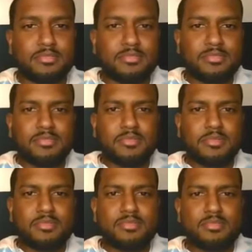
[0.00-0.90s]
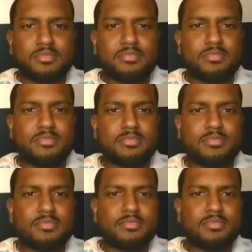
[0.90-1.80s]

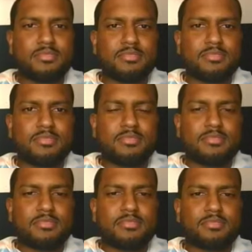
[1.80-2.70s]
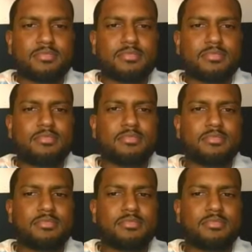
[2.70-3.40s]
No words are spoken by the person on screen.